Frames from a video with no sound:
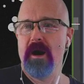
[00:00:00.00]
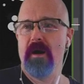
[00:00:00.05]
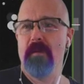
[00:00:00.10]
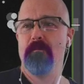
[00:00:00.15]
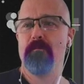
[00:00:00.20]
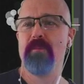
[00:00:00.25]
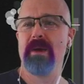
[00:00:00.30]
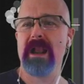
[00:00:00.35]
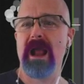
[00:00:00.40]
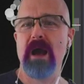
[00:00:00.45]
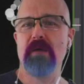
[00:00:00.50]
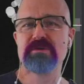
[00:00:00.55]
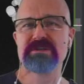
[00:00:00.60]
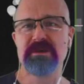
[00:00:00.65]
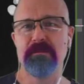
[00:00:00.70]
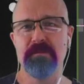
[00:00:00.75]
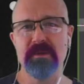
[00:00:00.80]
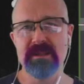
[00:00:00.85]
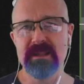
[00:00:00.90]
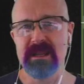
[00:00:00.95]
But I was a
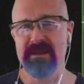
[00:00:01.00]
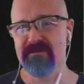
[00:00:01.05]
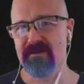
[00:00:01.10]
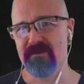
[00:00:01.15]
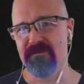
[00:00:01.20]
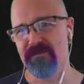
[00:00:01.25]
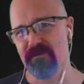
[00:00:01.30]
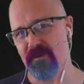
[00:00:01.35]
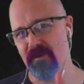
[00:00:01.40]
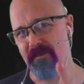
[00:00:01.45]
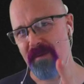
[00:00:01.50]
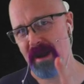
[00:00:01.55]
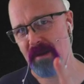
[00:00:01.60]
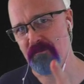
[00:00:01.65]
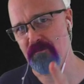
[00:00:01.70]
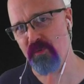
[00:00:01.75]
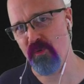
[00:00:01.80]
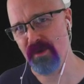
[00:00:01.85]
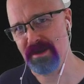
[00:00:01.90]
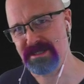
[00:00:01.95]
believer for about
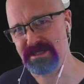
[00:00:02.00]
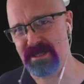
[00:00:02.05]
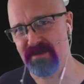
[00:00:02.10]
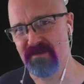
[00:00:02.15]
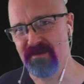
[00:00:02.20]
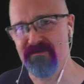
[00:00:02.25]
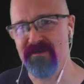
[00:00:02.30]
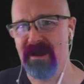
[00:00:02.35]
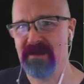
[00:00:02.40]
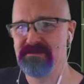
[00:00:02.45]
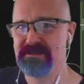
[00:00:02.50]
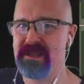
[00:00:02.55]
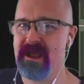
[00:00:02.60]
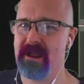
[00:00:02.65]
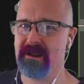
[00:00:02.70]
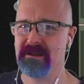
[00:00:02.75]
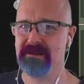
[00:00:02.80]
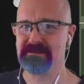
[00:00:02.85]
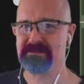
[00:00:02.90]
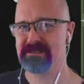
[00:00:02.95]
0.75
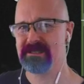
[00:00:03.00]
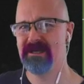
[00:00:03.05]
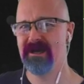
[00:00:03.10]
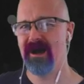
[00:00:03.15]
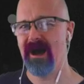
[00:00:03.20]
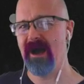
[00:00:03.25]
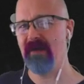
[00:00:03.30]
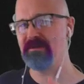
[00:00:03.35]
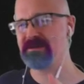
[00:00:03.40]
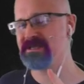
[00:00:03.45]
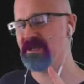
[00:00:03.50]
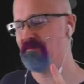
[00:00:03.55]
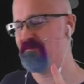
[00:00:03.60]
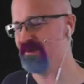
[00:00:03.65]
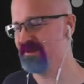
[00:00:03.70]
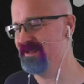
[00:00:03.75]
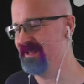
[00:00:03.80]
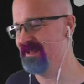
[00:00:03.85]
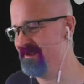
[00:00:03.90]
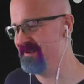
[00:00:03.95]
seconds. I was a
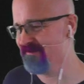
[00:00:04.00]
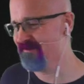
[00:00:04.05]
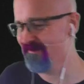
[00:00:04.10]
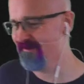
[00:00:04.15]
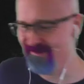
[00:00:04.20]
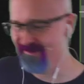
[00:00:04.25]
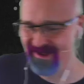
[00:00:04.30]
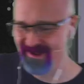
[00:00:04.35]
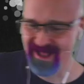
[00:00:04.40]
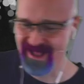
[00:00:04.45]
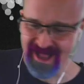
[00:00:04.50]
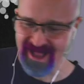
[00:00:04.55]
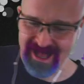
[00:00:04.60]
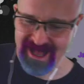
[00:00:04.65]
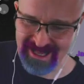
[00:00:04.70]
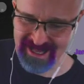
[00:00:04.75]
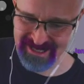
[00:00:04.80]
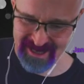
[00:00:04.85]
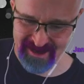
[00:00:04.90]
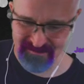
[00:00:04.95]
believer,
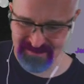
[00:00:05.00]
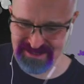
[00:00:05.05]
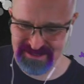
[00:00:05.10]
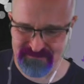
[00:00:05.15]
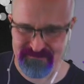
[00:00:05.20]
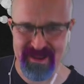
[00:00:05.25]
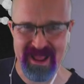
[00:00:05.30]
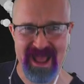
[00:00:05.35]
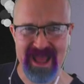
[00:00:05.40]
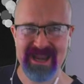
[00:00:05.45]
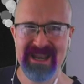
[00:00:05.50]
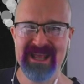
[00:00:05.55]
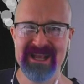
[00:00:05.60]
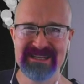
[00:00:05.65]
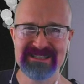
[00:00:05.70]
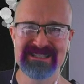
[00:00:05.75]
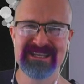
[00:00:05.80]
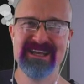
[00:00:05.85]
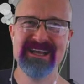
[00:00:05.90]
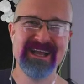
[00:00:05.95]
and I was
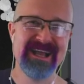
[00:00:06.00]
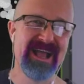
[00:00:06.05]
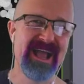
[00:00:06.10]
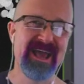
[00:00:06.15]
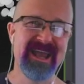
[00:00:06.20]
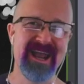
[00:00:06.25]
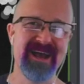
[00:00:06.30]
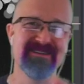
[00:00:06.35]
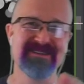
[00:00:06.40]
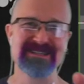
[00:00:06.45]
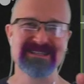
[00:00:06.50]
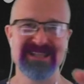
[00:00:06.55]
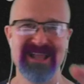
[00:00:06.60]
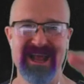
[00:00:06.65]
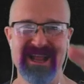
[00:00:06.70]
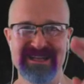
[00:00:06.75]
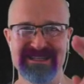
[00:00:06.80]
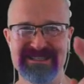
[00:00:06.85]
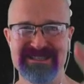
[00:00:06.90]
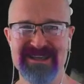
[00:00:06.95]
panicked, and I was
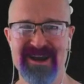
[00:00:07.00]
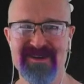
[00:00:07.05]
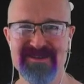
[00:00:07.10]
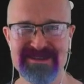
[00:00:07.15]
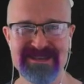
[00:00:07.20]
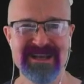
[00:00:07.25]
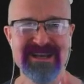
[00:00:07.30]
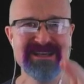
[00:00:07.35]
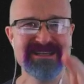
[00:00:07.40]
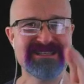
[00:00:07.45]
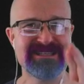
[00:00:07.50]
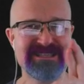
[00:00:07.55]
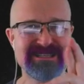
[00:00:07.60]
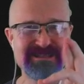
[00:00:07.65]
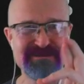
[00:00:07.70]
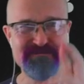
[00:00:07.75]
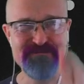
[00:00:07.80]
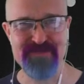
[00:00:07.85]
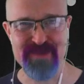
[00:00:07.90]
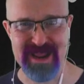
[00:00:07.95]
like, don't
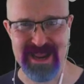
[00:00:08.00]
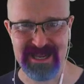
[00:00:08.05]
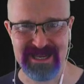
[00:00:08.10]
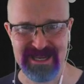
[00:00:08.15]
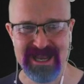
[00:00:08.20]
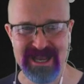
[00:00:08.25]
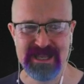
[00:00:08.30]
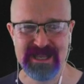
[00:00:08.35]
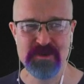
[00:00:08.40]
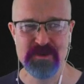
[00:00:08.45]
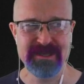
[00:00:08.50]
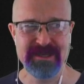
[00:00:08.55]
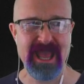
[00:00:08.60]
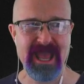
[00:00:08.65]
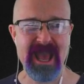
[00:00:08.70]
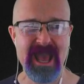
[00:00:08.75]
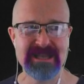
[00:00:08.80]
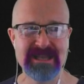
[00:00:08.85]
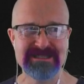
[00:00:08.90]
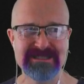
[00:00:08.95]
speak. You
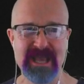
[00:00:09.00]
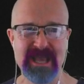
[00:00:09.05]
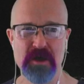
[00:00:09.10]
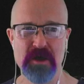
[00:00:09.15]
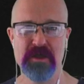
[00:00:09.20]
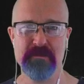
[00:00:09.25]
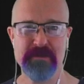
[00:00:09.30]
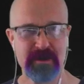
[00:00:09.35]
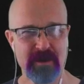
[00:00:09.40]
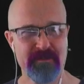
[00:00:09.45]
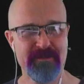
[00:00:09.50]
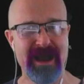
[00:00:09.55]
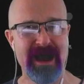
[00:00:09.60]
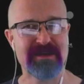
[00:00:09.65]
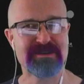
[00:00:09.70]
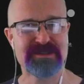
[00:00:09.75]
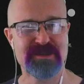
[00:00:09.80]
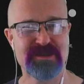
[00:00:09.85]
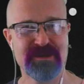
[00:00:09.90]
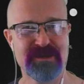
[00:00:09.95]
can't tell them you're
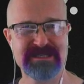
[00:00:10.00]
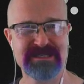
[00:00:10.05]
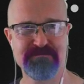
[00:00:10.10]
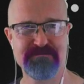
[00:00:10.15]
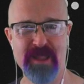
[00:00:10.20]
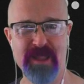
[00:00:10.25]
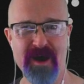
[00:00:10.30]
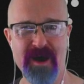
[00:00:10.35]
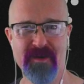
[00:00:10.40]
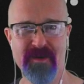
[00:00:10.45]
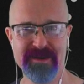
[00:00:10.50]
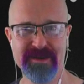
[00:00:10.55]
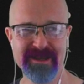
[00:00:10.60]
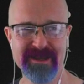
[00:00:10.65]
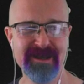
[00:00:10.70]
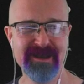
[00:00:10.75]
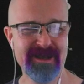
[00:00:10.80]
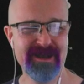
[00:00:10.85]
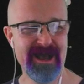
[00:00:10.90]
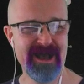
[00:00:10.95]
about to explode.
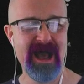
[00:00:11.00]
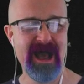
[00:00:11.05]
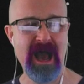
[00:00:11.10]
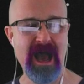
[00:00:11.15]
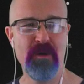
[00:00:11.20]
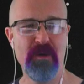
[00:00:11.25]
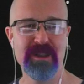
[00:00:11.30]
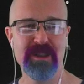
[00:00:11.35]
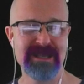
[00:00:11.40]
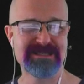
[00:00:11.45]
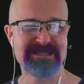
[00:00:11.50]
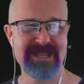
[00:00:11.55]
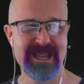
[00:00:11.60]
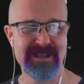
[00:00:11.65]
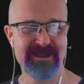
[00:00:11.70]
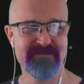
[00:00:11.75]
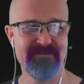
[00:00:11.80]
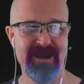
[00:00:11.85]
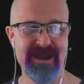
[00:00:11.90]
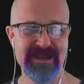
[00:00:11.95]
How will I say
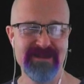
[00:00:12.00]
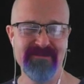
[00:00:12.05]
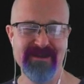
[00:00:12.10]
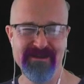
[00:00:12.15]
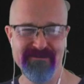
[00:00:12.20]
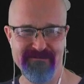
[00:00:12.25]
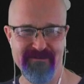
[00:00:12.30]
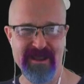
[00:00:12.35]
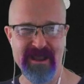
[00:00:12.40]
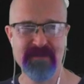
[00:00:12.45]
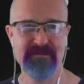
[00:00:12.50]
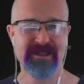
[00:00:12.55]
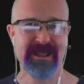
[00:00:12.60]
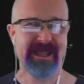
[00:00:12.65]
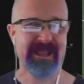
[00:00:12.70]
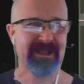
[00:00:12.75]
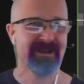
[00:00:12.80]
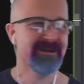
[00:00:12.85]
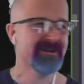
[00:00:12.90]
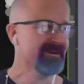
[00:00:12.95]
goodbye to my
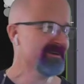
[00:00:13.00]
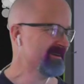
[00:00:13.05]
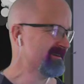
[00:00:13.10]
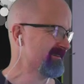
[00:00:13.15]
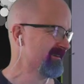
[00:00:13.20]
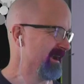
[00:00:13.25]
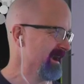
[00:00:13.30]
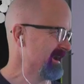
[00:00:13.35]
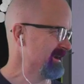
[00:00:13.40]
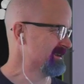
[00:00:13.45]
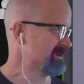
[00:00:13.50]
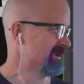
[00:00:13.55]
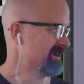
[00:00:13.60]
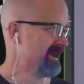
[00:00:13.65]
family, right?